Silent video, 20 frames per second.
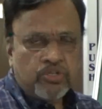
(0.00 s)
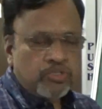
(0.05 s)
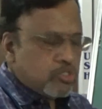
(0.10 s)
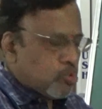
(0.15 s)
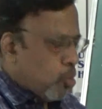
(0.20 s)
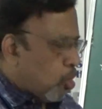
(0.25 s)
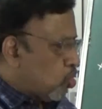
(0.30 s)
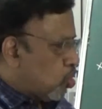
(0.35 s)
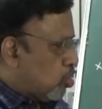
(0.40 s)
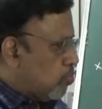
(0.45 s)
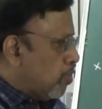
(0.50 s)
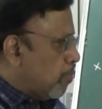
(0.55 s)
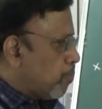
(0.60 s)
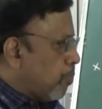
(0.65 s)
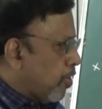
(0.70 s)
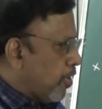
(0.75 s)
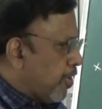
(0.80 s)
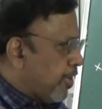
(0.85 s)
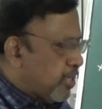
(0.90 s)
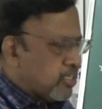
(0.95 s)
So what do you mean
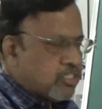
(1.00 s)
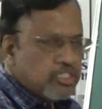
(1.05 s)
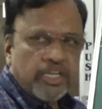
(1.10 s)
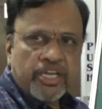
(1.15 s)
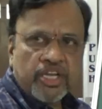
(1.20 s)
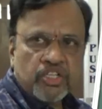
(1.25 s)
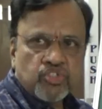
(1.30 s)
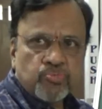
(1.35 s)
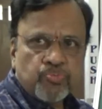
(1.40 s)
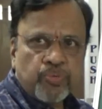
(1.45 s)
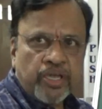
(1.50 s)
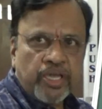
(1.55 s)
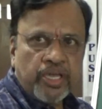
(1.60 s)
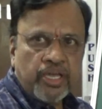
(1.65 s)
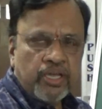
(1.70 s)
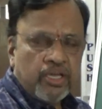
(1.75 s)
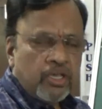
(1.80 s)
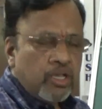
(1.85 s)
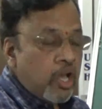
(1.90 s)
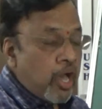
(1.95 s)
point is in
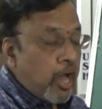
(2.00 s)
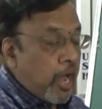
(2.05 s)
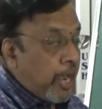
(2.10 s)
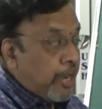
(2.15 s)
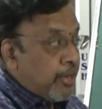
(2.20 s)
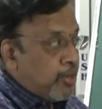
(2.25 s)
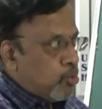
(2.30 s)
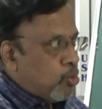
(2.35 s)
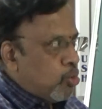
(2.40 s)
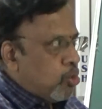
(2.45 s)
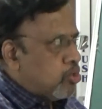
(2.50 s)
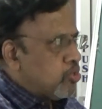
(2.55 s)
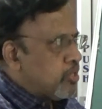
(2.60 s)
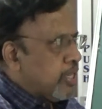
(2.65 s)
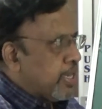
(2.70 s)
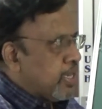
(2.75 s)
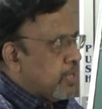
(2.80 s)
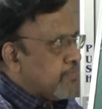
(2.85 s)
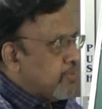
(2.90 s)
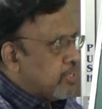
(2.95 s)
HP? I told you
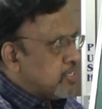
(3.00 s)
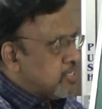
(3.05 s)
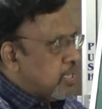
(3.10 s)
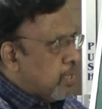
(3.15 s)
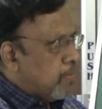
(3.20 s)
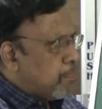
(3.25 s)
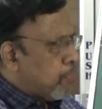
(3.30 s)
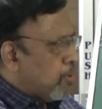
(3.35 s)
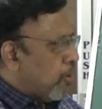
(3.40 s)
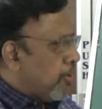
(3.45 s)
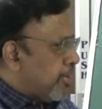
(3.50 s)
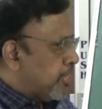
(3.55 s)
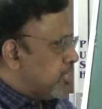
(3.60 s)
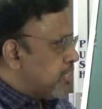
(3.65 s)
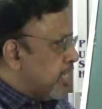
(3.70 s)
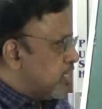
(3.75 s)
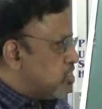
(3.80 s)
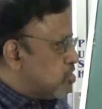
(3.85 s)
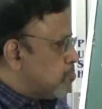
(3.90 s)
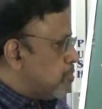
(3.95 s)
that if I say point in
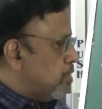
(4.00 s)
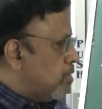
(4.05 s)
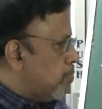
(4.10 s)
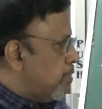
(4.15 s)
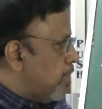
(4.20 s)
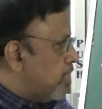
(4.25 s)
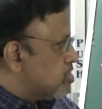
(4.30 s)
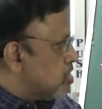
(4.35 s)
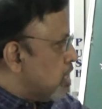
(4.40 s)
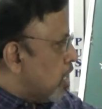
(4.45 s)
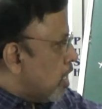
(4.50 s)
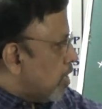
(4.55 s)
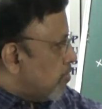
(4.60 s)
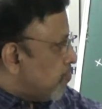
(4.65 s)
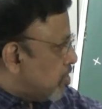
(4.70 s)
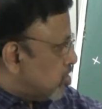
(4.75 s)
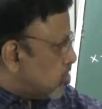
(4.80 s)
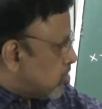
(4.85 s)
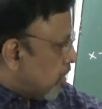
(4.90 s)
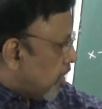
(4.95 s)
HP
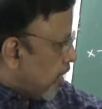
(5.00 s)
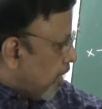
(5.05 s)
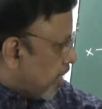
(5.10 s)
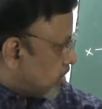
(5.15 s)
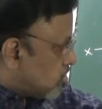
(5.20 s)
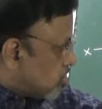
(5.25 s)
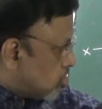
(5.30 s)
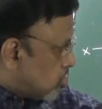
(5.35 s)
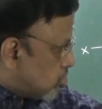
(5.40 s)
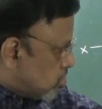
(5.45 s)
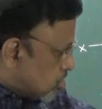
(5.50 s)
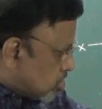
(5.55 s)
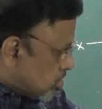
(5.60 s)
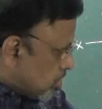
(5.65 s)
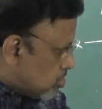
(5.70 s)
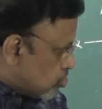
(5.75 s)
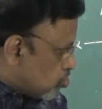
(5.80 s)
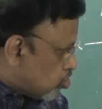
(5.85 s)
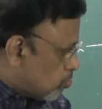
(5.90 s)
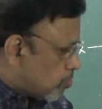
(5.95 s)
means this H
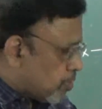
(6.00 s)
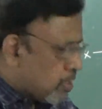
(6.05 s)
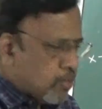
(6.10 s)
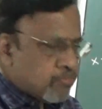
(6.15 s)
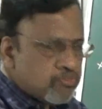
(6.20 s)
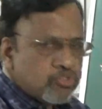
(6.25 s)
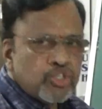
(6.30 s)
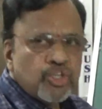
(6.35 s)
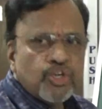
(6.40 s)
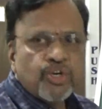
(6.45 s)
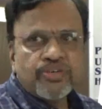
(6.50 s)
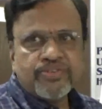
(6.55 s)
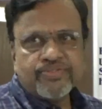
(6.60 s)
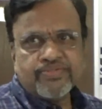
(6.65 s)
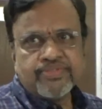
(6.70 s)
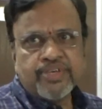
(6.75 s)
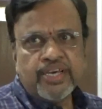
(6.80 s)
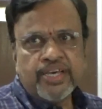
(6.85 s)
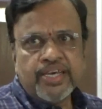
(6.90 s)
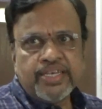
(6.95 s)
distance should become
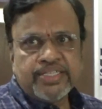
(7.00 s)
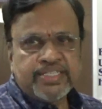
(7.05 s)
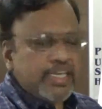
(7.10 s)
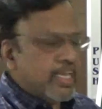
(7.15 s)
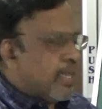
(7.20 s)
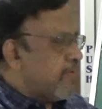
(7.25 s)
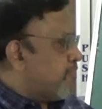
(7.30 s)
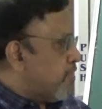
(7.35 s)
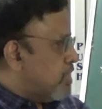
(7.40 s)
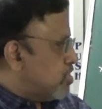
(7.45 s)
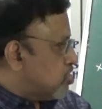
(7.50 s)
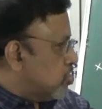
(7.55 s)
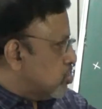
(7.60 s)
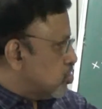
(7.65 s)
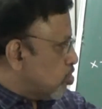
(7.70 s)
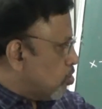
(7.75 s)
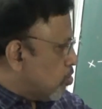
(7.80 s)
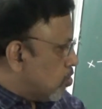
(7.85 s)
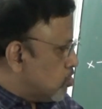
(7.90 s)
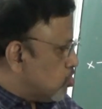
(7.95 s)
0. See, if H
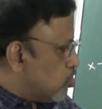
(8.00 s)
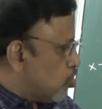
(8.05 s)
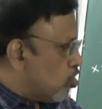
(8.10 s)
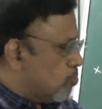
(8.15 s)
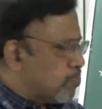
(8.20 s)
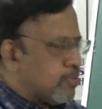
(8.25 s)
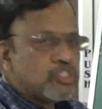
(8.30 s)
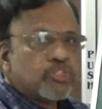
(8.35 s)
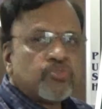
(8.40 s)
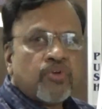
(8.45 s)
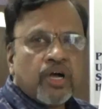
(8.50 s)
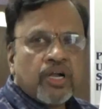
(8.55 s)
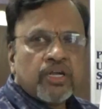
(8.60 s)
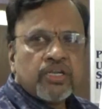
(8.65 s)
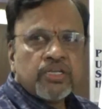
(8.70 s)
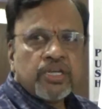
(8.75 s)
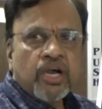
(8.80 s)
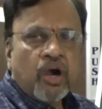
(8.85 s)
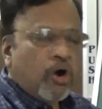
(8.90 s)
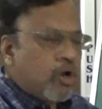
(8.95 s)
is equal to 0 means
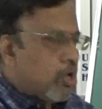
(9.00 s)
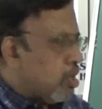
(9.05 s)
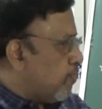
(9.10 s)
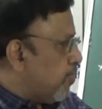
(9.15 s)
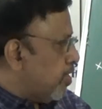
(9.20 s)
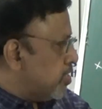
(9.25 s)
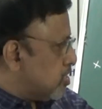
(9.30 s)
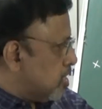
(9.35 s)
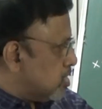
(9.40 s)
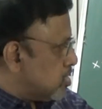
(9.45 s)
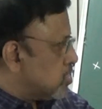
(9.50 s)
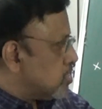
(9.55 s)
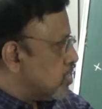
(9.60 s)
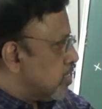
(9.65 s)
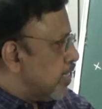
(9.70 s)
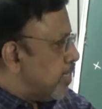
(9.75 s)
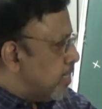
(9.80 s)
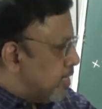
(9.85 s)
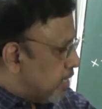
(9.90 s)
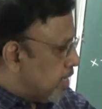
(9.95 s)
what? Always H
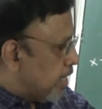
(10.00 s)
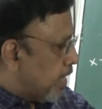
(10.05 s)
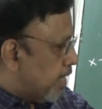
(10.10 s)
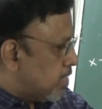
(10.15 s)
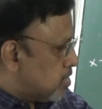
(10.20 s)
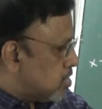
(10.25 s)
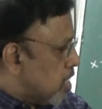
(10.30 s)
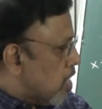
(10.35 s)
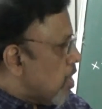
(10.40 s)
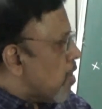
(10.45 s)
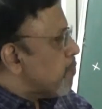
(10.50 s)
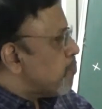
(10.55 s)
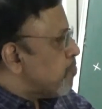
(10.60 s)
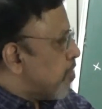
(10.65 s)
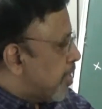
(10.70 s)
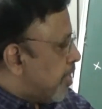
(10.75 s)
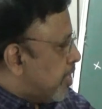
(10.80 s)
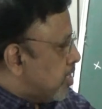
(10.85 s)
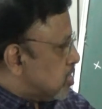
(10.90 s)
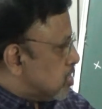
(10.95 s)
indicates
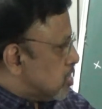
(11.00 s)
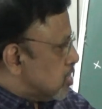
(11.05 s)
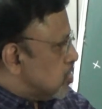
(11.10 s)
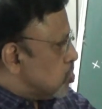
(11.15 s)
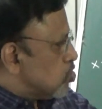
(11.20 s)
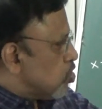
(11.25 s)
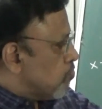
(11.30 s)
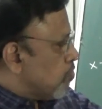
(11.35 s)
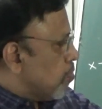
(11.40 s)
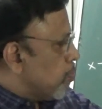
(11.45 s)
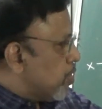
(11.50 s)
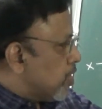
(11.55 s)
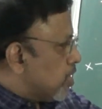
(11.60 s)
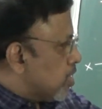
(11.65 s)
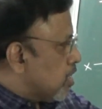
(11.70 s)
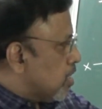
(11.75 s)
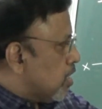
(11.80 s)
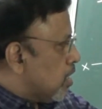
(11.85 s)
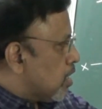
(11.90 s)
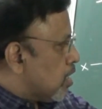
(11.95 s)
the distance of a
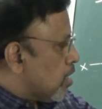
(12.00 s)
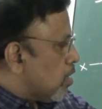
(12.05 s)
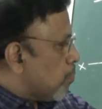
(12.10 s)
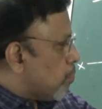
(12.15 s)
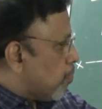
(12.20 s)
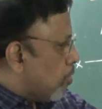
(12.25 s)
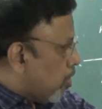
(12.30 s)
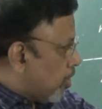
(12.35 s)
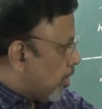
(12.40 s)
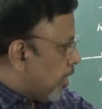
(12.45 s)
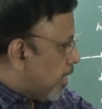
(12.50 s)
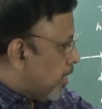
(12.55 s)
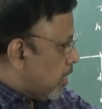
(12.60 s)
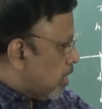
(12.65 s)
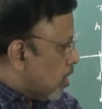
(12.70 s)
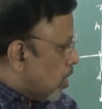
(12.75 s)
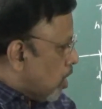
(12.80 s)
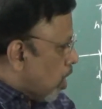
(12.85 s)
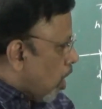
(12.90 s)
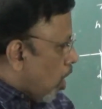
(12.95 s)
particular
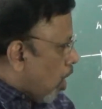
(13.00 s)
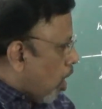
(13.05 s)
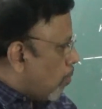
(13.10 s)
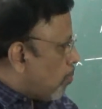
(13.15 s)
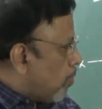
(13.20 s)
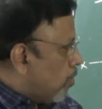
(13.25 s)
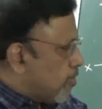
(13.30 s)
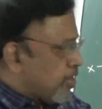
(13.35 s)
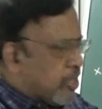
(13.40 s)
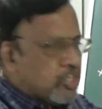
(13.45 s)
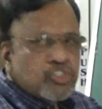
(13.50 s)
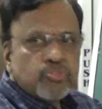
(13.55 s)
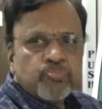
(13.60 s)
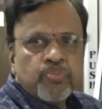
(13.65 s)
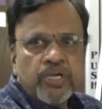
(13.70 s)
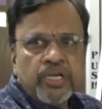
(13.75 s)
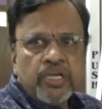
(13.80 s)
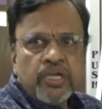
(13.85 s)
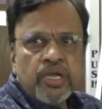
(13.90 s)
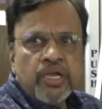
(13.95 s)
point above
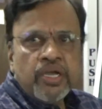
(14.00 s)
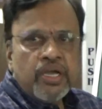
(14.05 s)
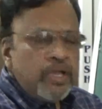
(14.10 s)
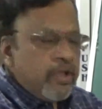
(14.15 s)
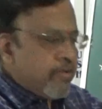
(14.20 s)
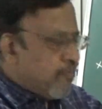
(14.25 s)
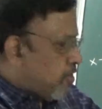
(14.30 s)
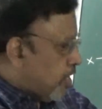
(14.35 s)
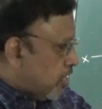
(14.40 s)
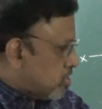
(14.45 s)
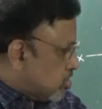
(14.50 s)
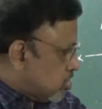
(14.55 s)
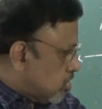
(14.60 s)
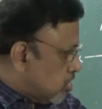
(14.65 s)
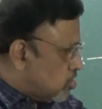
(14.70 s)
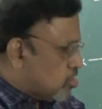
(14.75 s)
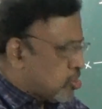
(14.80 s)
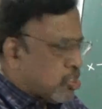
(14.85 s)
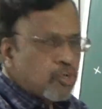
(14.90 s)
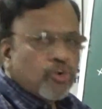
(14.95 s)
HP. If H
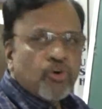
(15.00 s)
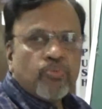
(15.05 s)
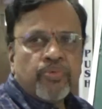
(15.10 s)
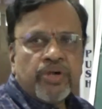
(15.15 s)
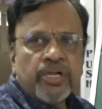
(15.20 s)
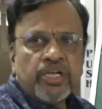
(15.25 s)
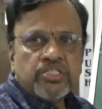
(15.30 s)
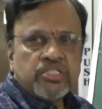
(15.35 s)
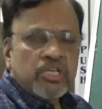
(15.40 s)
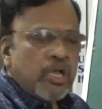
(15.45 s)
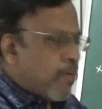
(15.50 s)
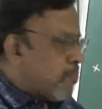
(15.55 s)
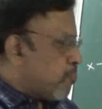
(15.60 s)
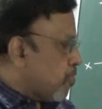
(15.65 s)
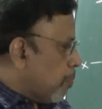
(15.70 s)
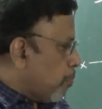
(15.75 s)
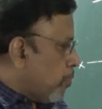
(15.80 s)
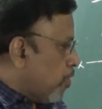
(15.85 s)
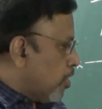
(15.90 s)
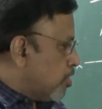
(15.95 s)
is 0 means
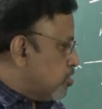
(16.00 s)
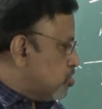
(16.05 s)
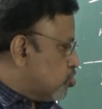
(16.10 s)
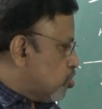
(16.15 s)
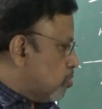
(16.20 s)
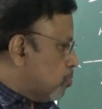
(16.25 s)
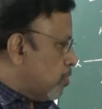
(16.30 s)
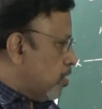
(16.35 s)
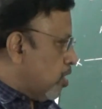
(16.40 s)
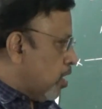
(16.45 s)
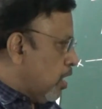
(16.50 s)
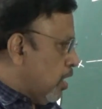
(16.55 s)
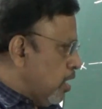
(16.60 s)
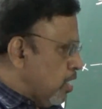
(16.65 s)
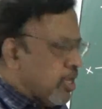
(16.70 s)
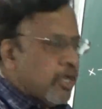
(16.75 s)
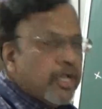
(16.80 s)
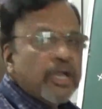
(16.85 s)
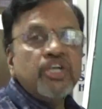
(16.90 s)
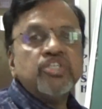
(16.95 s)
the point should be
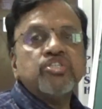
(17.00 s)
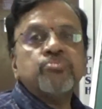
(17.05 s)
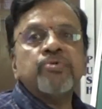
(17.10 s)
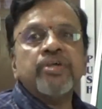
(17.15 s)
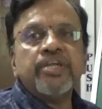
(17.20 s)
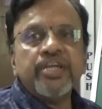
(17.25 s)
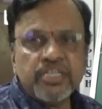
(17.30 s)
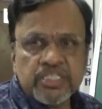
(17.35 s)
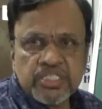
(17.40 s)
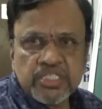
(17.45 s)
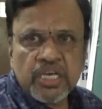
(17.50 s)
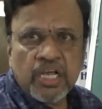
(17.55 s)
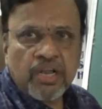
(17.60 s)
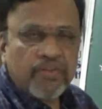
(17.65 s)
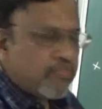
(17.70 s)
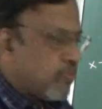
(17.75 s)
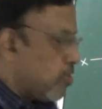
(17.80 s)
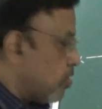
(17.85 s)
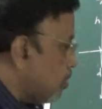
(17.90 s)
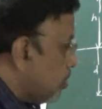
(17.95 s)
on HP
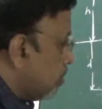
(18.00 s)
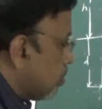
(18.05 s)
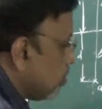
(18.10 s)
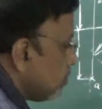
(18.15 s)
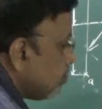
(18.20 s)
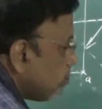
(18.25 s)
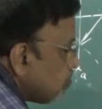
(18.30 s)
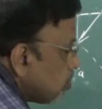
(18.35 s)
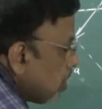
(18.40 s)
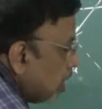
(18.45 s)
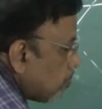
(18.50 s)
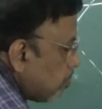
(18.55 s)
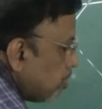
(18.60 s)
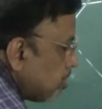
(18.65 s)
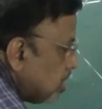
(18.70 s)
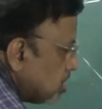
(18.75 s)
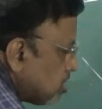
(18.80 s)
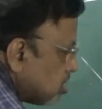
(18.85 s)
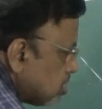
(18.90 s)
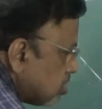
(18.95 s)
itself. That
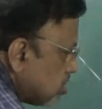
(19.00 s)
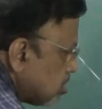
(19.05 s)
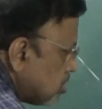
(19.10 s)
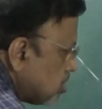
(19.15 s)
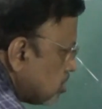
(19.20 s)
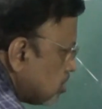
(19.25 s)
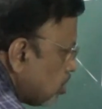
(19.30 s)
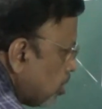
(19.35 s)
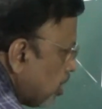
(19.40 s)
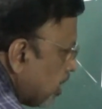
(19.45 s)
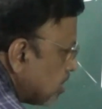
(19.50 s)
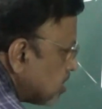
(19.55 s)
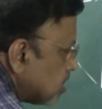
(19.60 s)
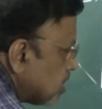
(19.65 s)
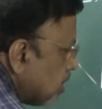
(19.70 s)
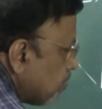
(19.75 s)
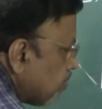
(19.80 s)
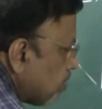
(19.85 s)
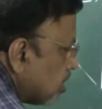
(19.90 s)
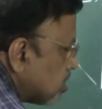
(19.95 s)
means H distance is 0. Let us
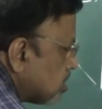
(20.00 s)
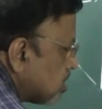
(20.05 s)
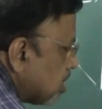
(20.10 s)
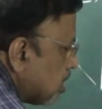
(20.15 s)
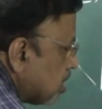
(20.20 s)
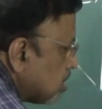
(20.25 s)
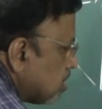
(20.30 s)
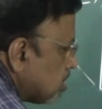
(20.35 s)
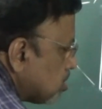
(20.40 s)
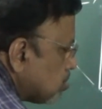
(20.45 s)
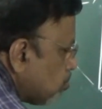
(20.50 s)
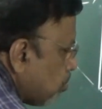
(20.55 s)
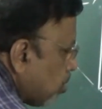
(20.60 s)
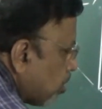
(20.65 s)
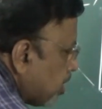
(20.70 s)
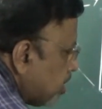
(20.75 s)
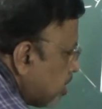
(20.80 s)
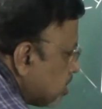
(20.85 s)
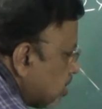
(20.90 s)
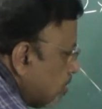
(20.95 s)
say I am considering this
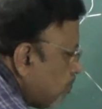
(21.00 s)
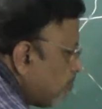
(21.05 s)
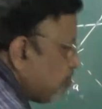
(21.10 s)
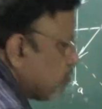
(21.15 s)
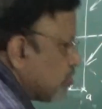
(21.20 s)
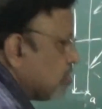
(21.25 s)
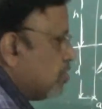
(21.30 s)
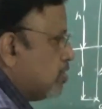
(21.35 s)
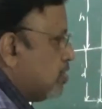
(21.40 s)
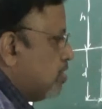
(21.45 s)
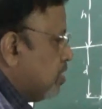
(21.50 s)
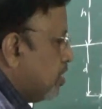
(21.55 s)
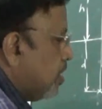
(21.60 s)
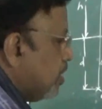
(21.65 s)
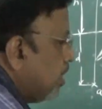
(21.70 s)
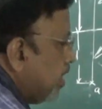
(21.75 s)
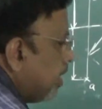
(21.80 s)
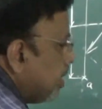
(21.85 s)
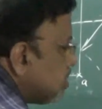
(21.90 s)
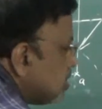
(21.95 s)
point.
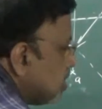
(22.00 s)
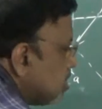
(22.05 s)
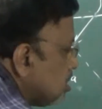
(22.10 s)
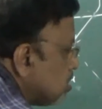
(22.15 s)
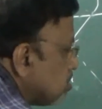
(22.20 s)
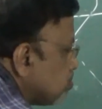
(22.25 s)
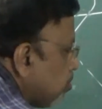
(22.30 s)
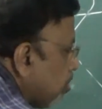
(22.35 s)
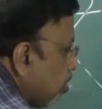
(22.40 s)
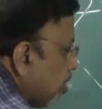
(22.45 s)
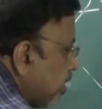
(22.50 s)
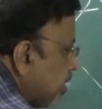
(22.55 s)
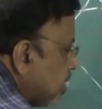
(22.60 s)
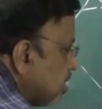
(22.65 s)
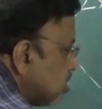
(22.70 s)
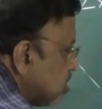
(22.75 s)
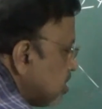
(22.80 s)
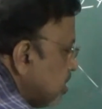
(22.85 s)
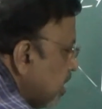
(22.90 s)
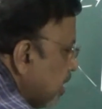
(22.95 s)
Let us say this point
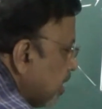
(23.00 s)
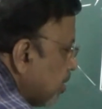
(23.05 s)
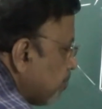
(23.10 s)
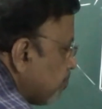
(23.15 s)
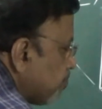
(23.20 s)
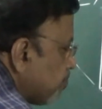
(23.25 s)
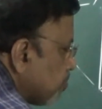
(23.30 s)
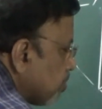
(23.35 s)
is E.